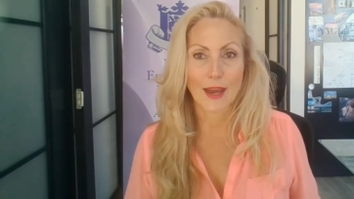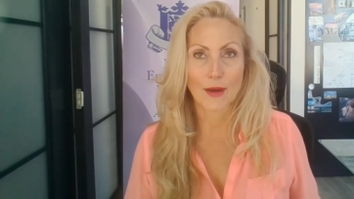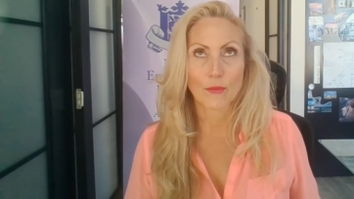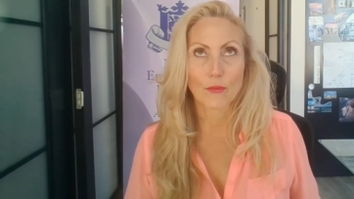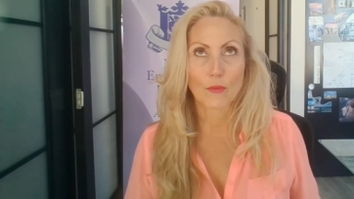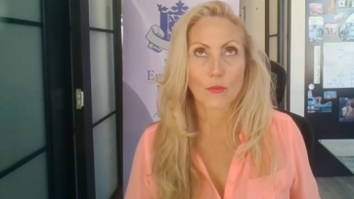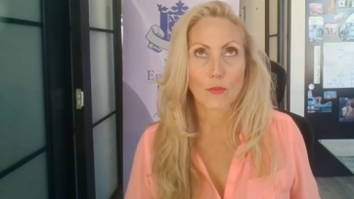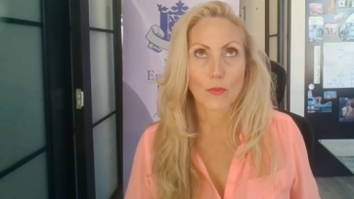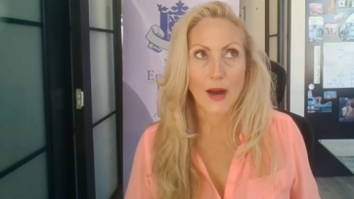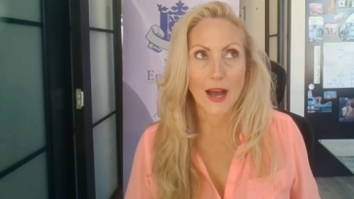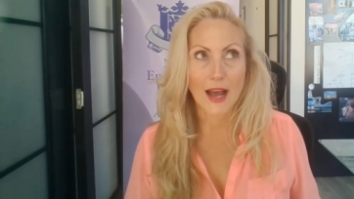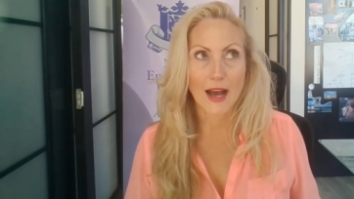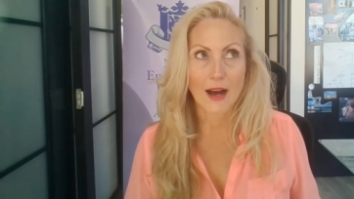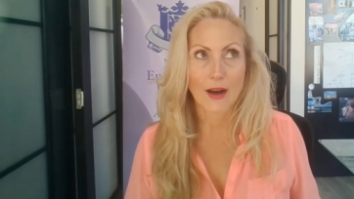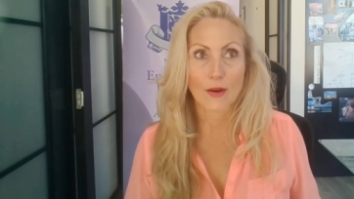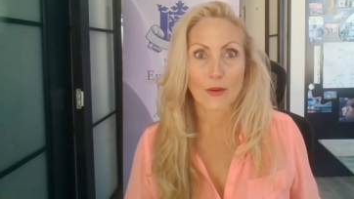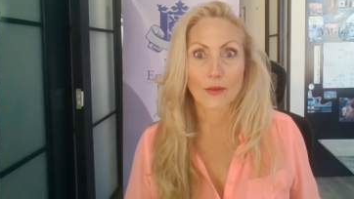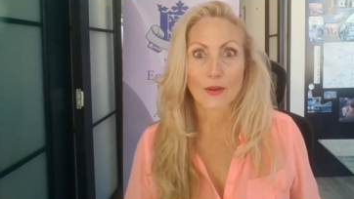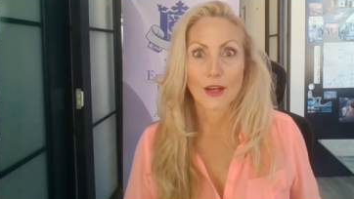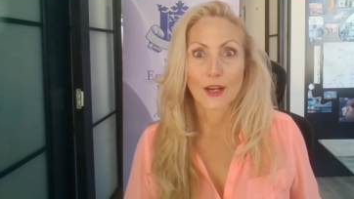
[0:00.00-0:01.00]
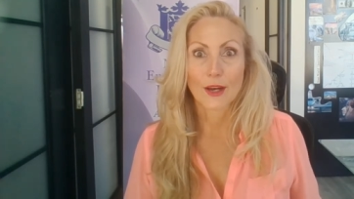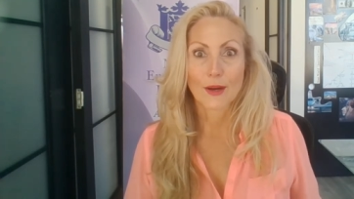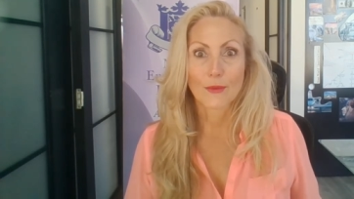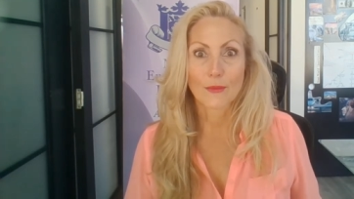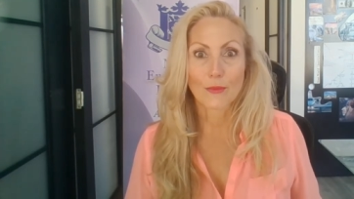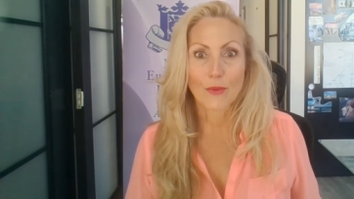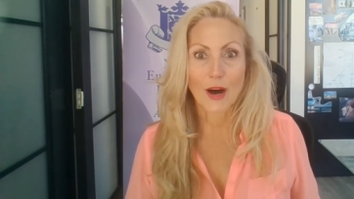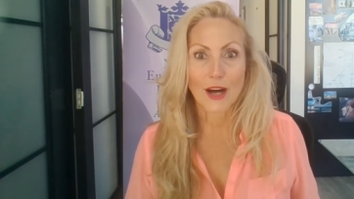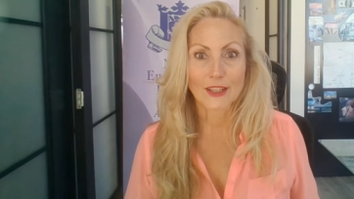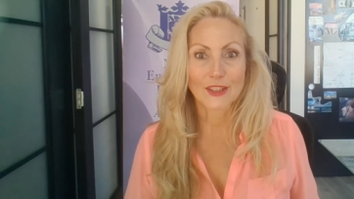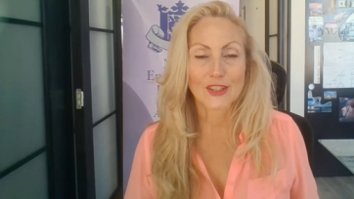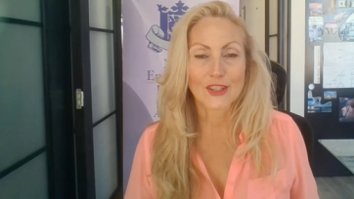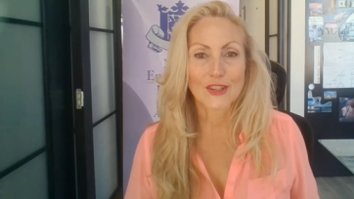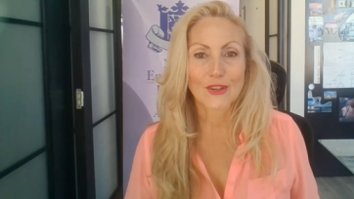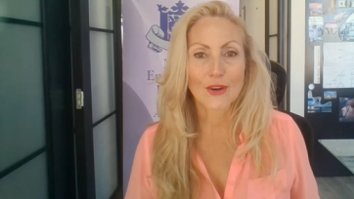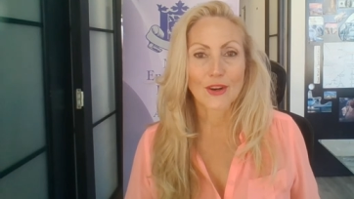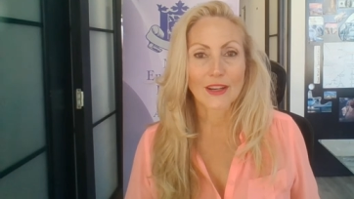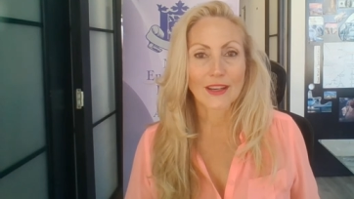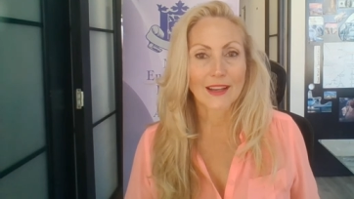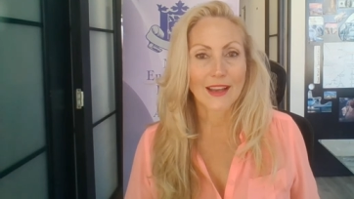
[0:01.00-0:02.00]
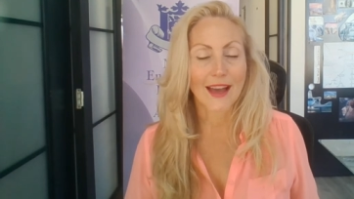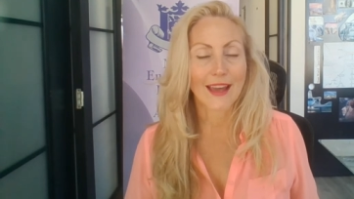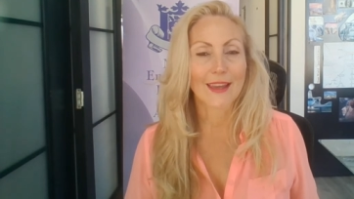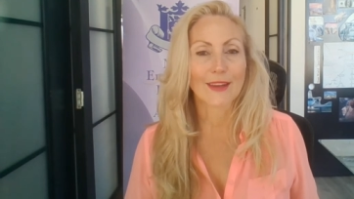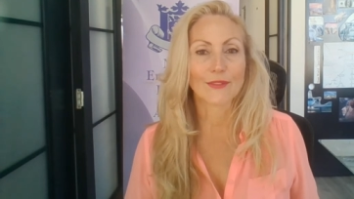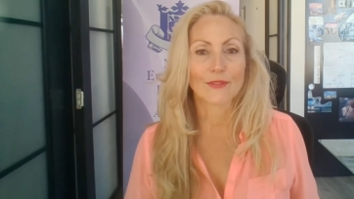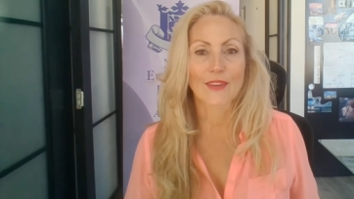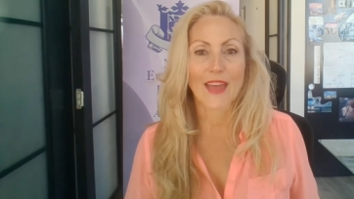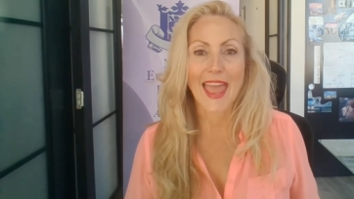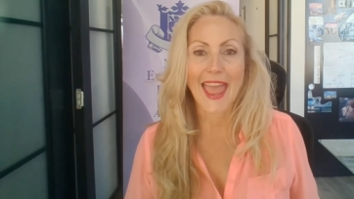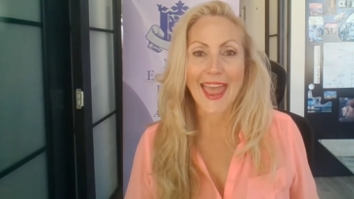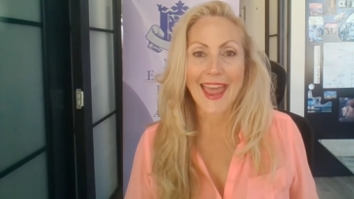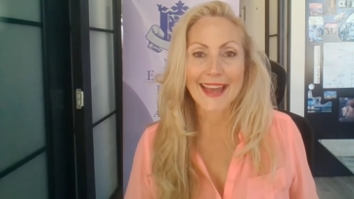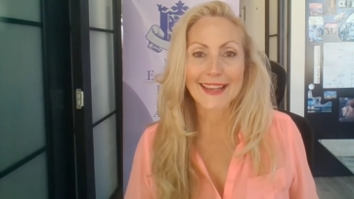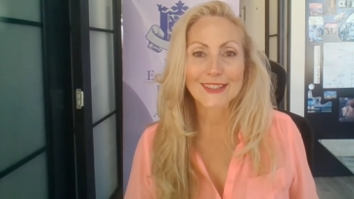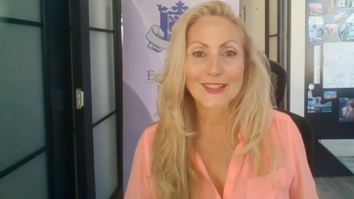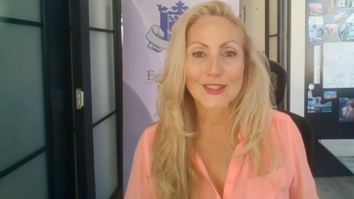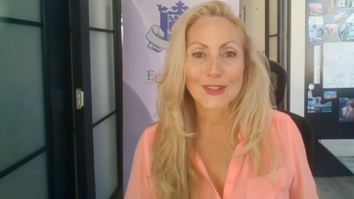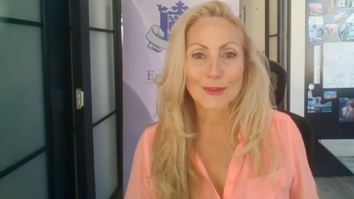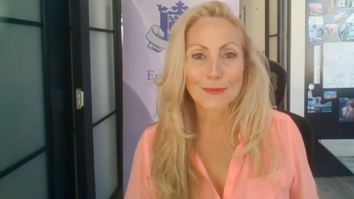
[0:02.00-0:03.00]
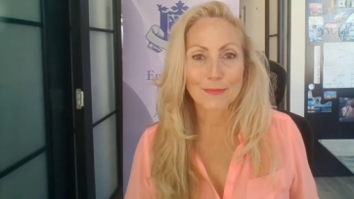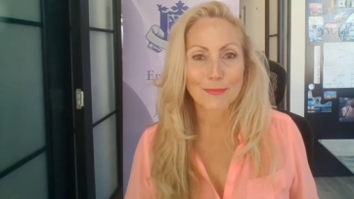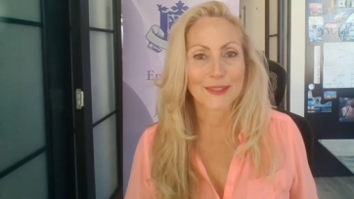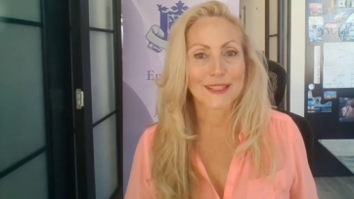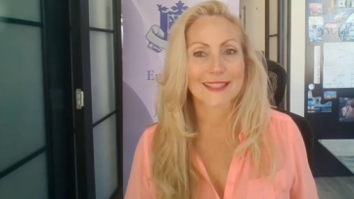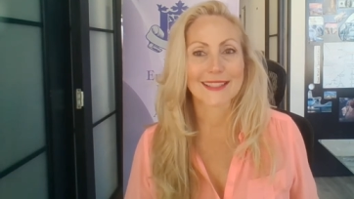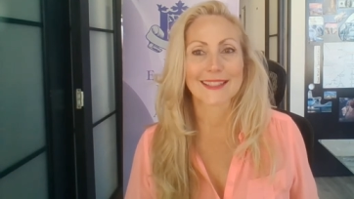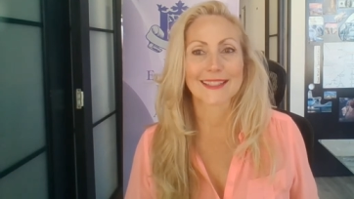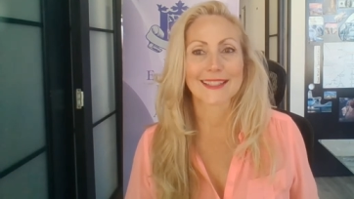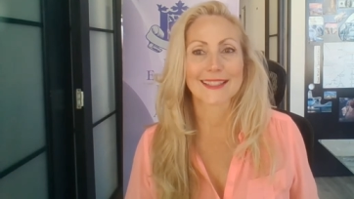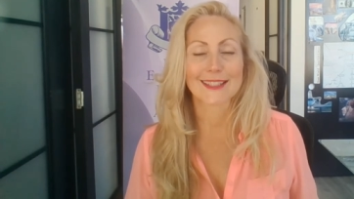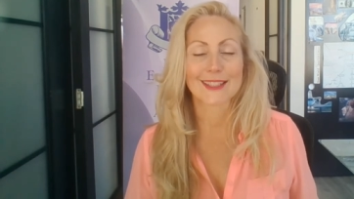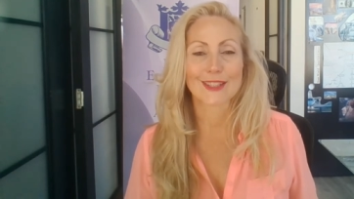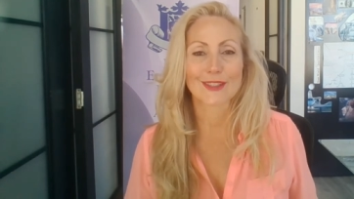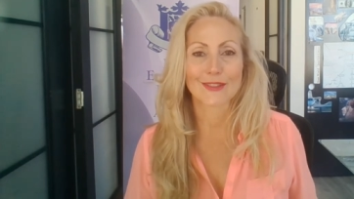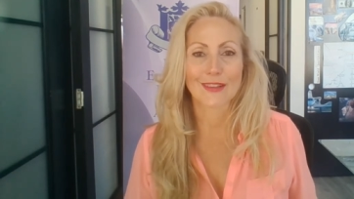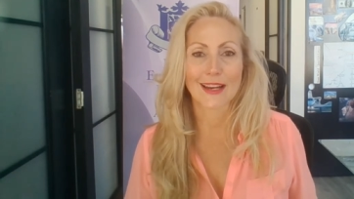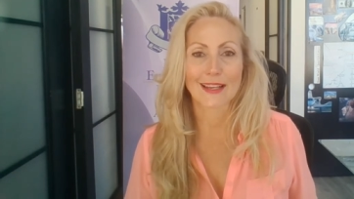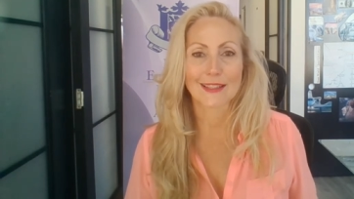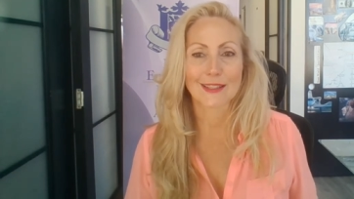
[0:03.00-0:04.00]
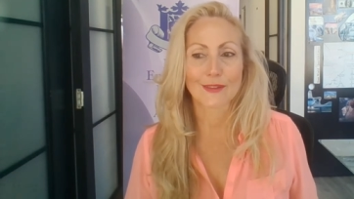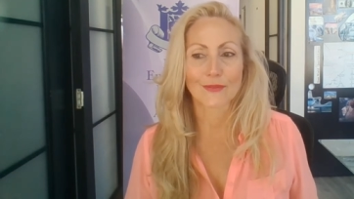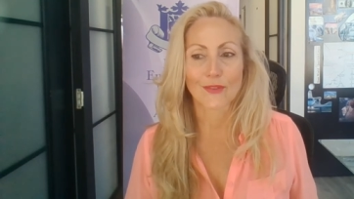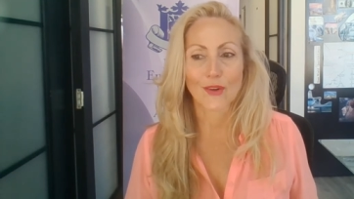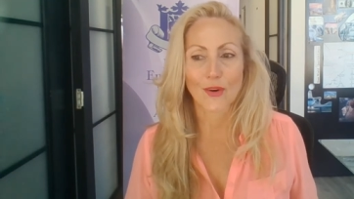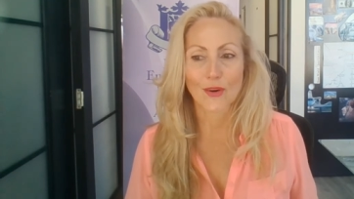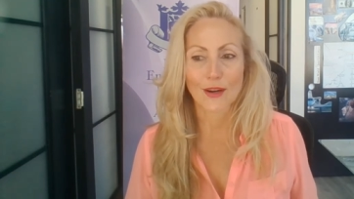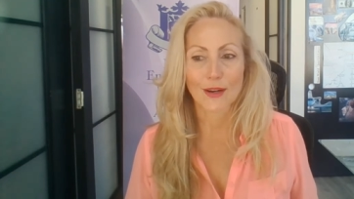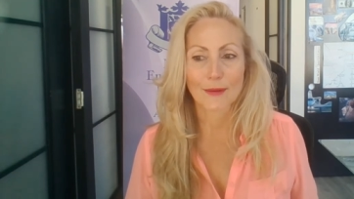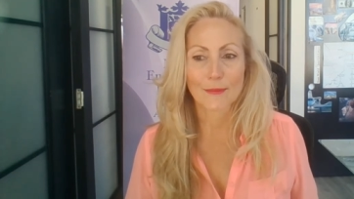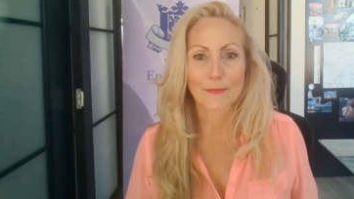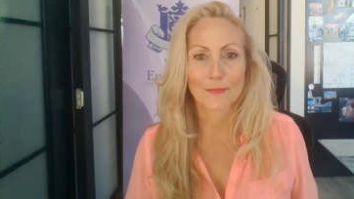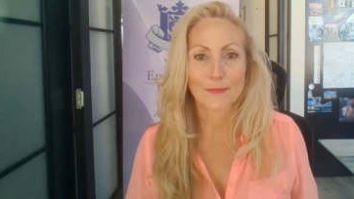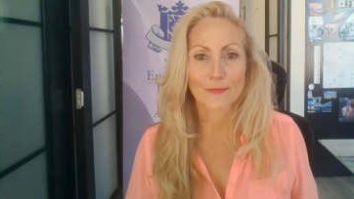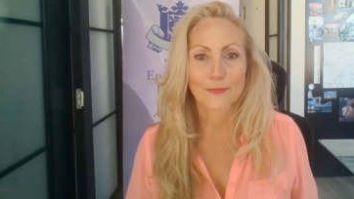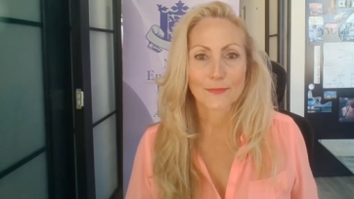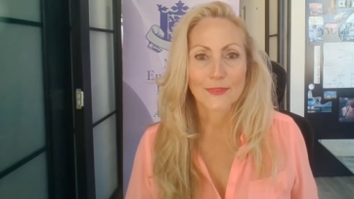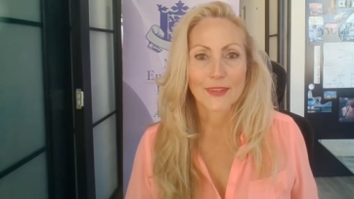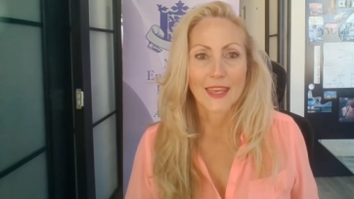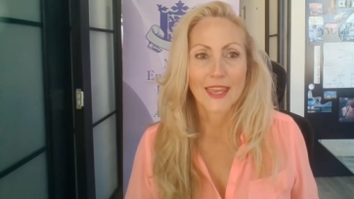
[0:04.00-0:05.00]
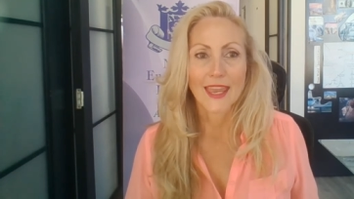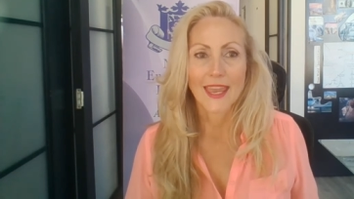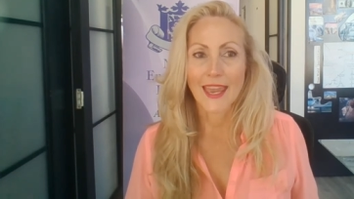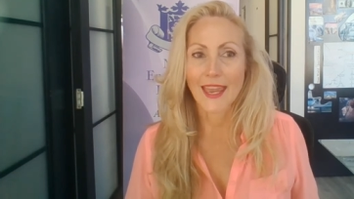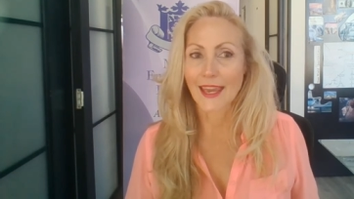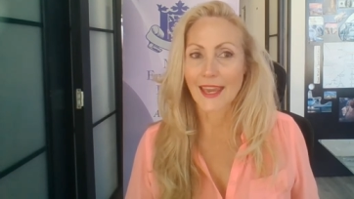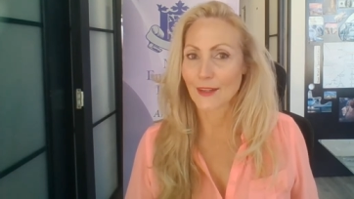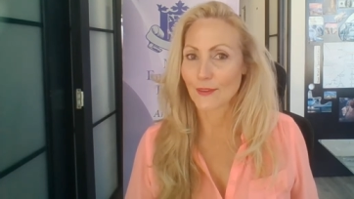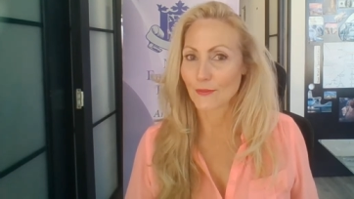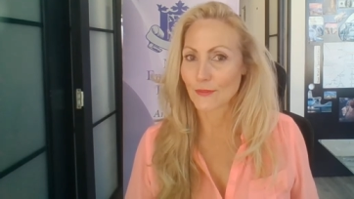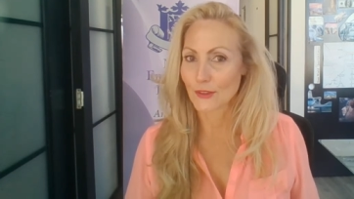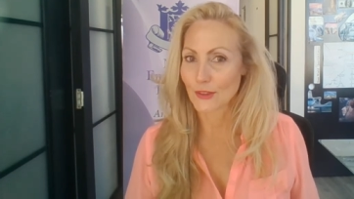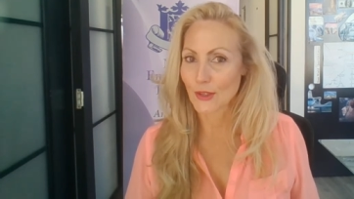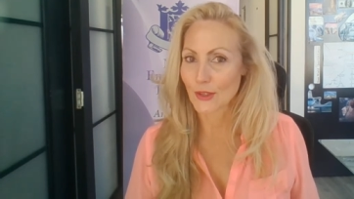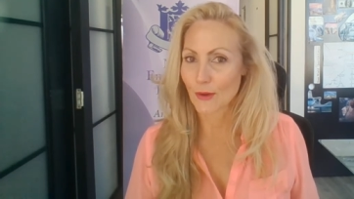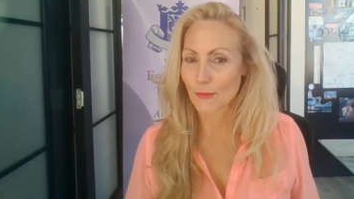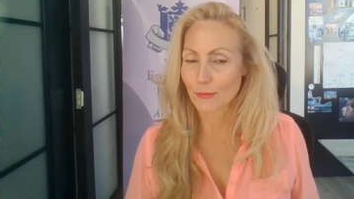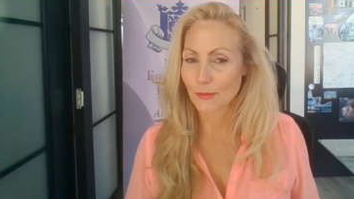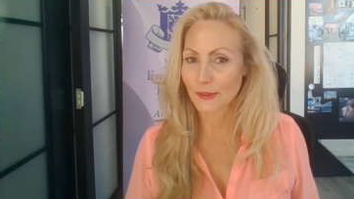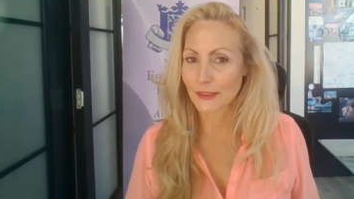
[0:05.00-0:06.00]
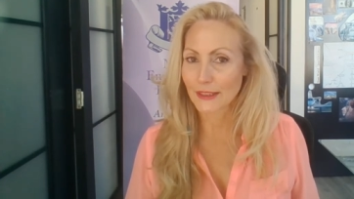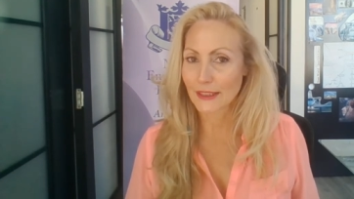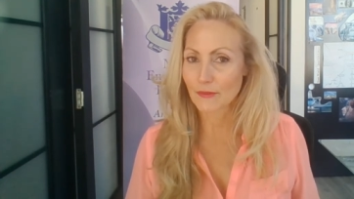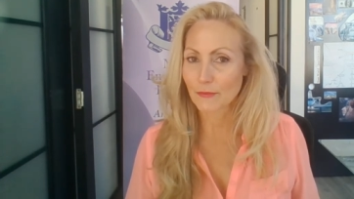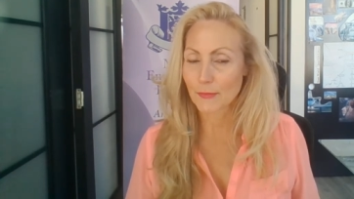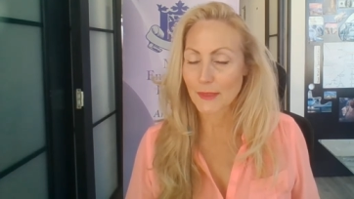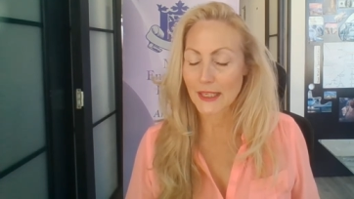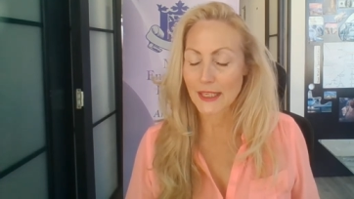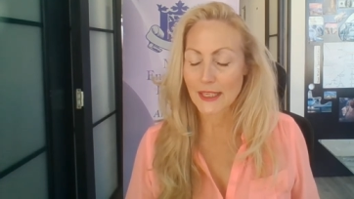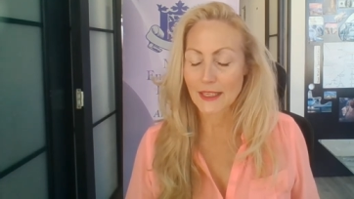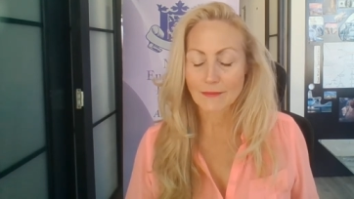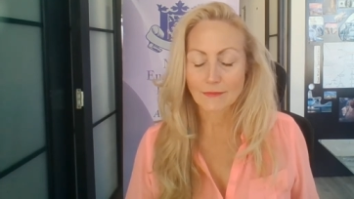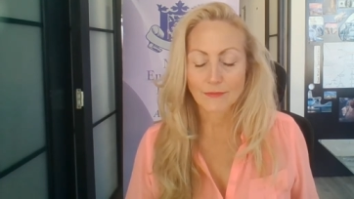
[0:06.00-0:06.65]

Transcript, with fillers: And wow, watch your life and your business transform. And if you don't believe me,